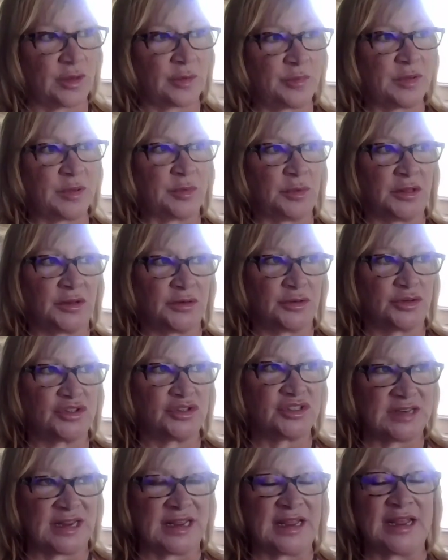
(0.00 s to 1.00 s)
that people
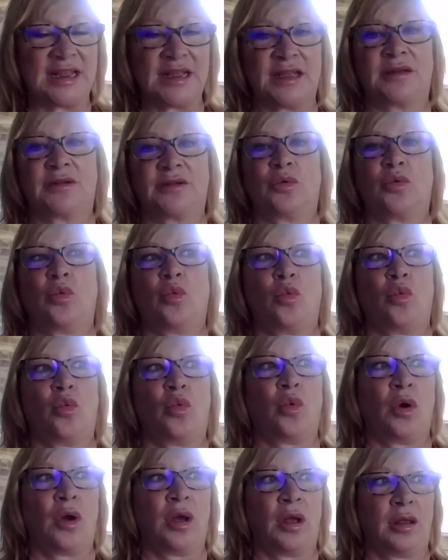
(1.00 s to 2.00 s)
understand
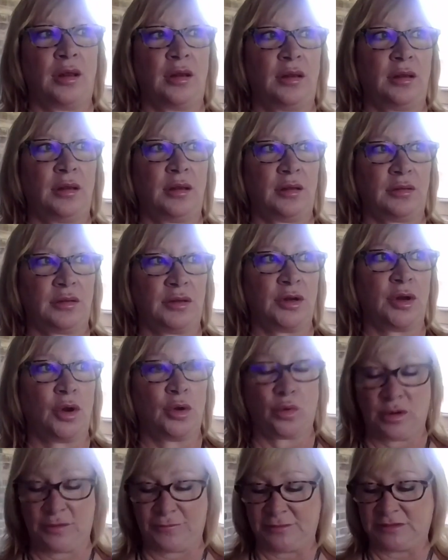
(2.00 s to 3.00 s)
what,
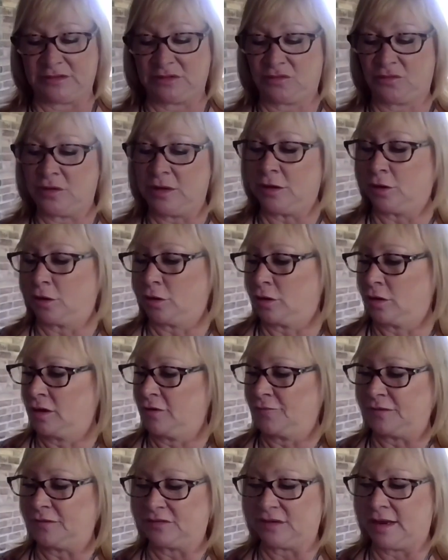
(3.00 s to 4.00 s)
if it's fear,
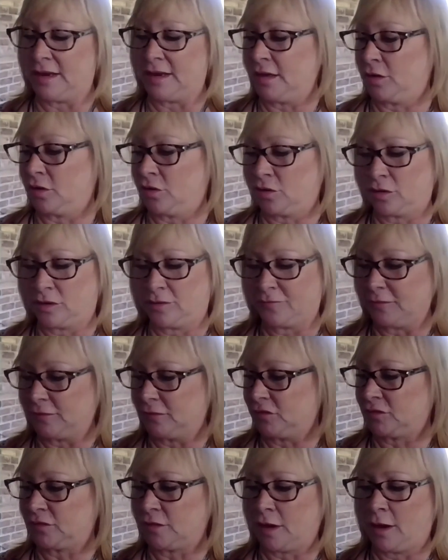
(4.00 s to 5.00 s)
if it's anger, if
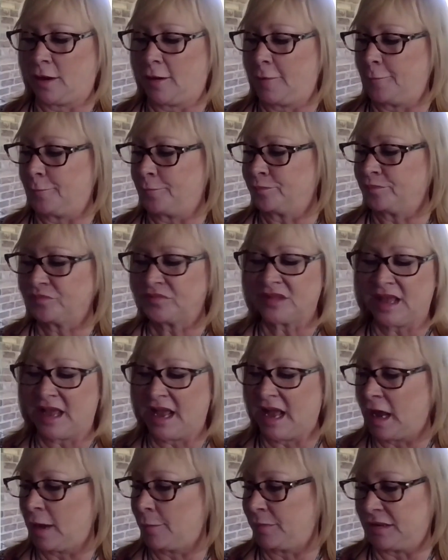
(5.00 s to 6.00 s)
it's
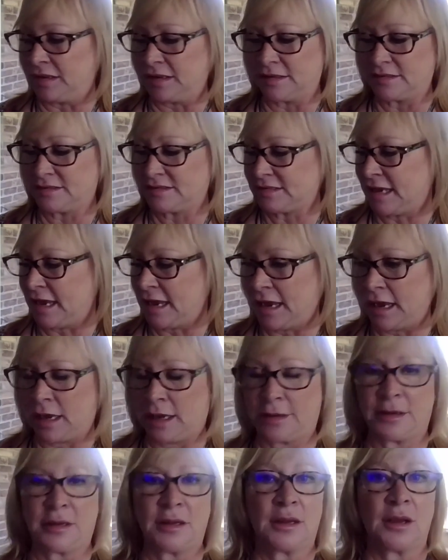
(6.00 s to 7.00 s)
happy,
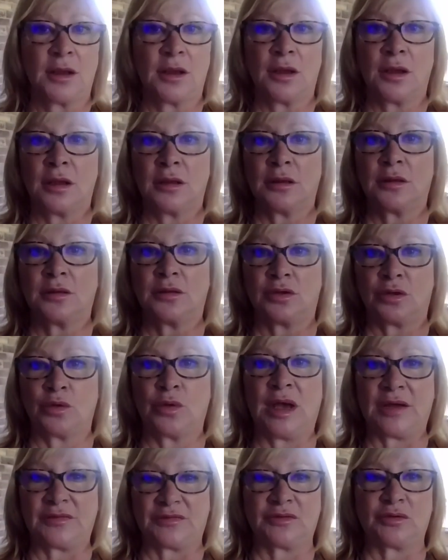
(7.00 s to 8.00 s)
sad. You
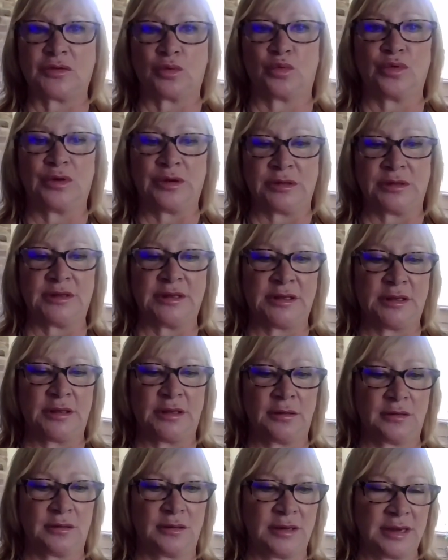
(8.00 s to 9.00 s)
have to
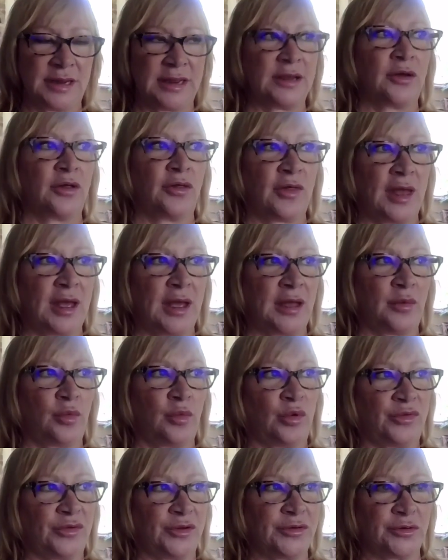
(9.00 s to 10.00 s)
really nail that
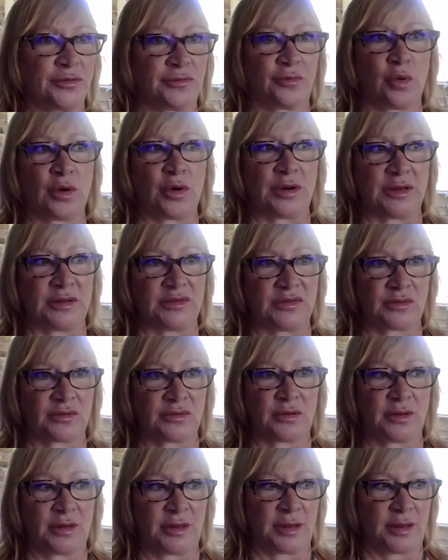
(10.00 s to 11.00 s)
within your voice,
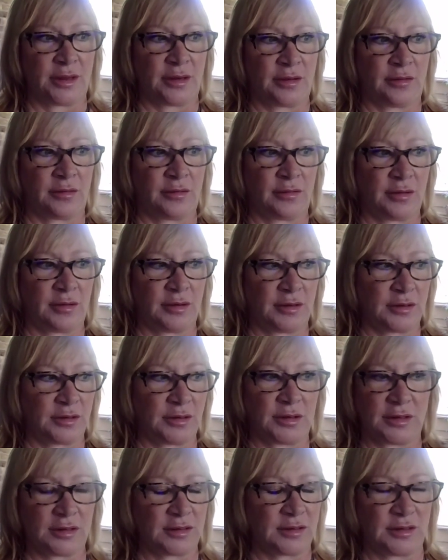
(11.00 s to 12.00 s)
and
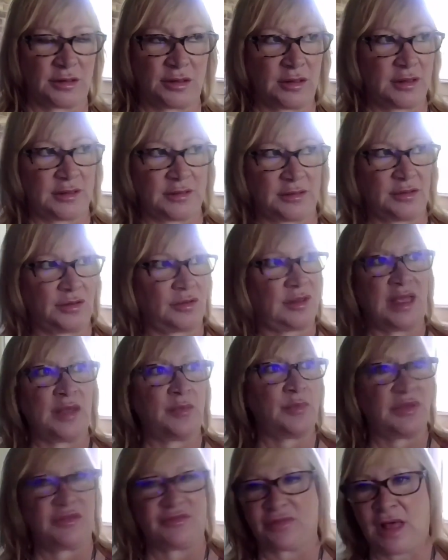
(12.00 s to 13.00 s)
you can't
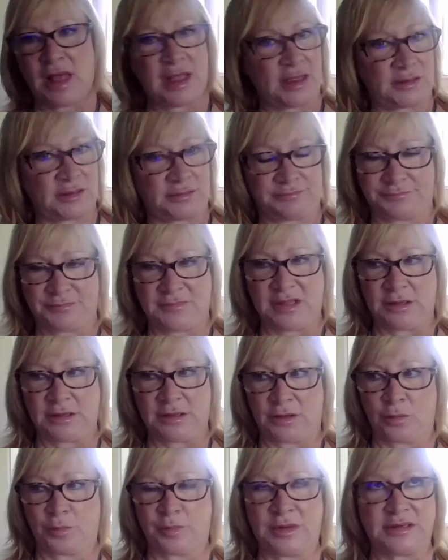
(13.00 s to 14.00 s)
be flat.
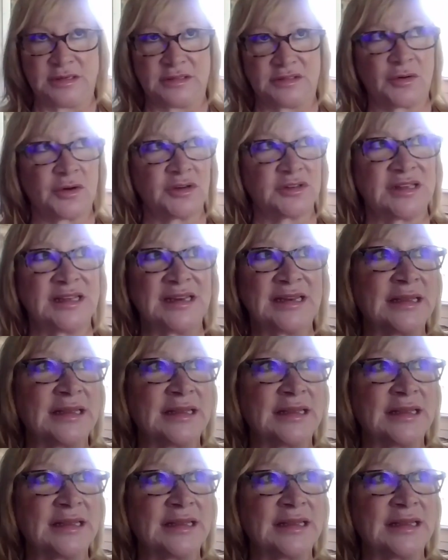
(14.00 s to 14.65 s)
But as far as getting